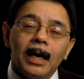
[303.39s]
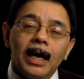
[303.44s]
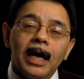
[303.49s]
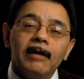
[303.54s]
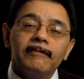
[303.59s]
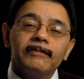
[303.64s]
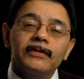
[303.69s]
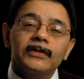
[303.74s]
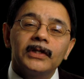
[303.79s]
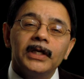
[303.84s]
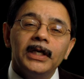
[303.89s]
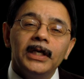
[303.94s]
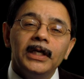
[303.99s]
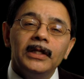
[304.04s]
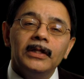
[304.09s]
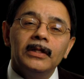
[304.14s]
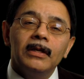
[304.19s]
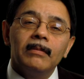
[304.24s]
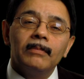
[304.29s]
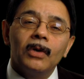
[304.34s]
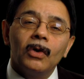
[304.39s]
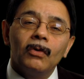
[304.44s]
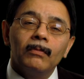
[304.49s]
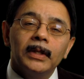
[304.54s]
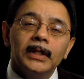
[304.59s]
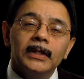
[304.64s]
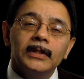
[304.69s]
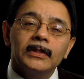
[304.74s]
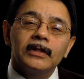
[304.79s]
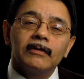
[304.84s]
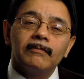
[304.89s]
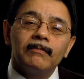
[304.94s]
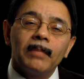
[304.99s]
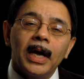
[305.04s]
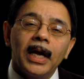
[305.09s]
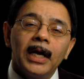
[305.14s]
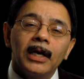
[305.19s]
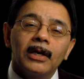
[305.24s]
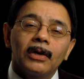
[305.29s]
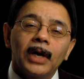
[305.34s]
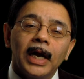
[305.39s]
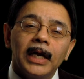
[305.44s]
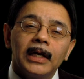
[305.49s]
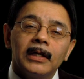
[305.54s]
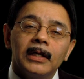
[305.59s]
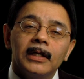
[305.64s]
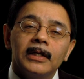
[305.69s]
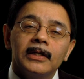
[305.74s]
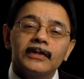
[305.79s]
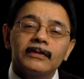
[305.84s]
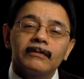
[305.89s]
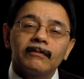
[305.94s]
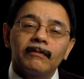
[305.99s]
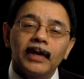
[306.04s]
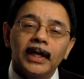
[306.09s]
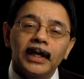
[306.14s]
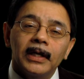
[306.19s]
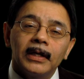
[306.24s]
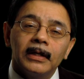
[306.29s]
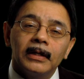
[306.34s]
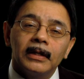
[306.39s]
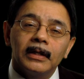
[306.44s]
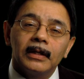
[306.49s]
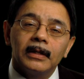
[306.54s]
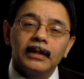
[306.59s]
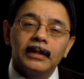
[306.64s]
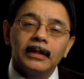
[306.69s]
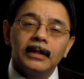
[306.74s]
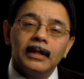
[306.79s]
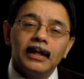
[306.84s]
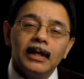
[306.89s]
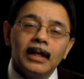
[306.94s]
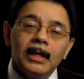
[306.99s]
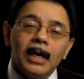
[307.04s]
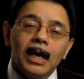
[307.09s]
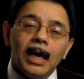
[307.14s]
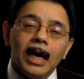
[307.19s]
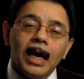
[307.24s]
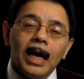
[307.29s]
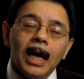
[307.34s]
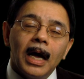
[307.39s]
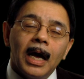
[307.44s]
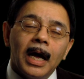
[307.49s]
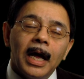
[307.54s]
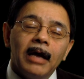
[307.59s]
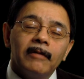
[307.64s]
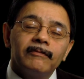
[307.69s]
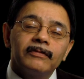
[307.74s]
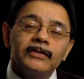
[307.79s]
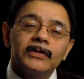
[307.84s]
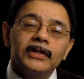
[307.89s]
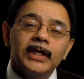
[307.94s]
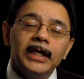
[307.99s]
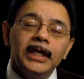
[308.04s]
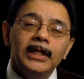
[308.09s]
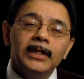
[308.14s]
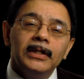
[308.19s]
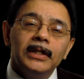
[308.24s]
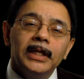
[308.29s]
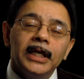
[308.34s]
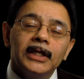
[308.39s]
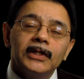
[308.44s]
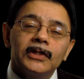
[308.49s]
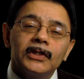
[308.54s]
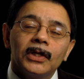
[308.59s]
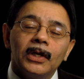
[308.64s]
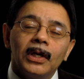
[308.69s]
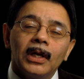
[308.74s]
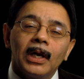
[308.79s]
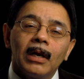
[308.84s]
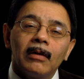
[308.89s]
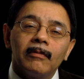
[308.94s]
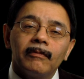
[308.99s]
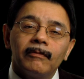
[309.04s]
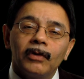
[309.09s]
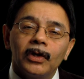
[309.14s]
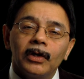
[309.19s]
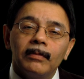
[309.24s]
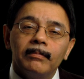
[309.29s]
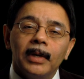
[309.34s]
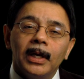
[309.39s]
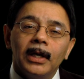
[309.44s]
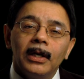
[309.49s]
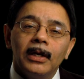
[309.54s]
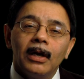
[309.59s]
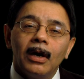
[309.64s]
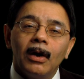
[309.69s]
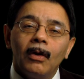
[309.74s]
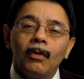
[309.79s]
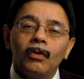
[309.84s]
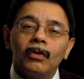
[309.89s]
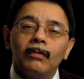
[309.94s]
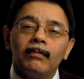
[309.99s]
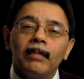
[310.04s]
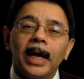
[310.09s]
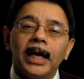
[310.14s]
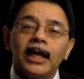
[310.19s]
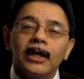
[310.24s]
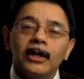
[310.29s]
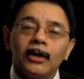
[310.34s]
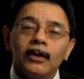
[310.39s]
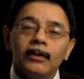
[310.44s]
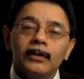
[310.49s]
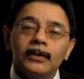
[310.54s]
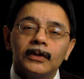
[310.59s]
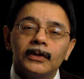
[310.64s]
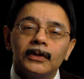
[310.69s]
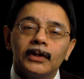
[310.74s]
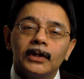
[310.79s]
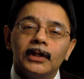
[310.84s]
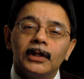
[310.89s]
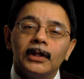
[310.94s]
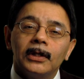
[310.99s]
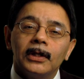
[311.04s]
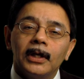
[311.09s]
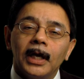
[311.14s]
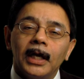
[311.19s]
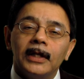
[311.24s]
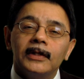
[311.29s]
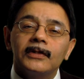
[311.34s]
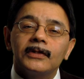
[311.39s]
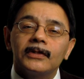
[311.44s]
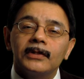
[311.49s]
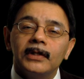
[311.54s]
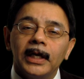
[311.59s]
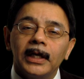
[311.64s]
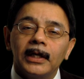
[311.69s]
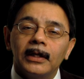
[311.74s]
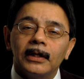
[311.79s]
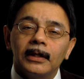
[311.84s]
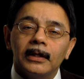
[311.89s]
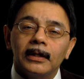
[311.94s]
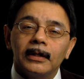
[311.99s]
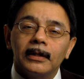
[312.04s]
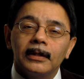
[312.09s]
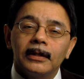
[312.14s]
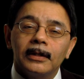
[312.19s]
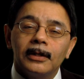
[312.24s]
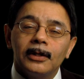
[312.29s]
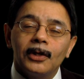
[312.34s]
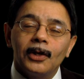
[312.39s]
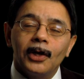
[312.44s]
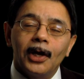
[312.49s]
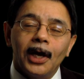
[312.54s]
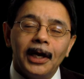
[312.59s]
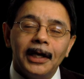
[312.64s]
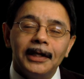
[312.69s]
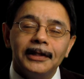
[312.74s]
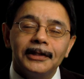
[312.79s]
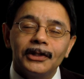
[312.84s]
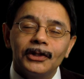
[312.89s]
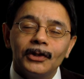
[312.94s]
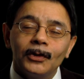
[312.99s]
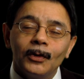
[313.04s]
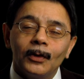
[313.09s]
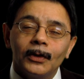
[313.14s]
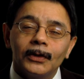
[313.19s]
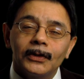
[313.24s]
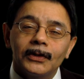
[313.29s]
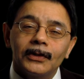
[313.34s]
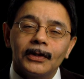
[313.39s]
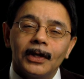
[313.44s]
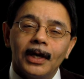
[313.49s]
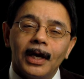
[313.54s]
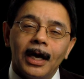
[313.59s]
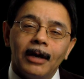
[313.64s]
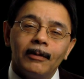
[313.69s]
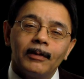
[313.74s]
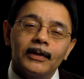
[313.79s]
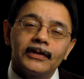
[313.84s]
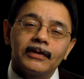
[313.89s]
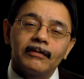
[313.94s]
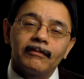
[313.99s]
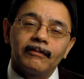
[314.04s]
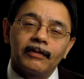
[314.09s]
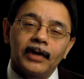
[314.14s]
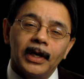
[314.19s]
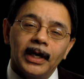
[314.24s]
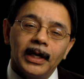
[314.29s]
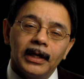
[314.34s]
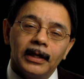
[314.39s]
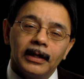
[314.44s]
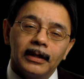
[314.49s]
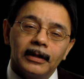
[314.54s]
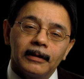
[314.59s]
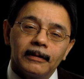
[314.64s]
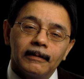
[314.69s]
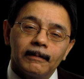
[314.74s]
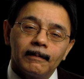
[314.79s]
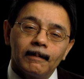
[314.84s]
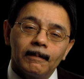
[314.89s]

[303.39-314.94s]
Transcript: I have seen the moment of my greatness flicker. I have seen the eternal footman hold my coat and snicker, and in short, I was afraid.